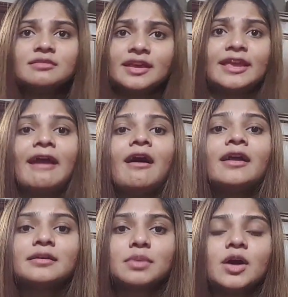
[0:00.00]
they
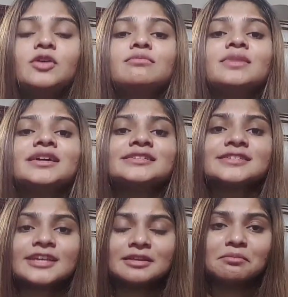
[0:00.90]
cared about my
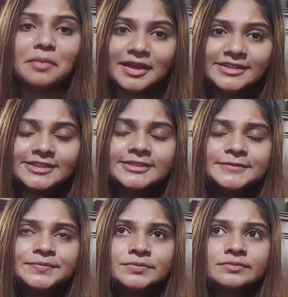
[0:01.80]
skin better.